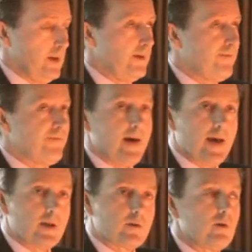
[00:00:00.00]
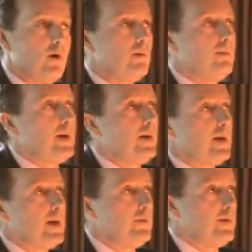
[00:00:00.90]
In fact, on
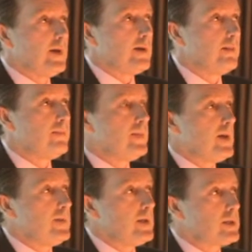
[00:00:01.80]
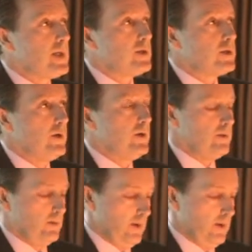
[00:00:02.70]
Monday evening, BBC Two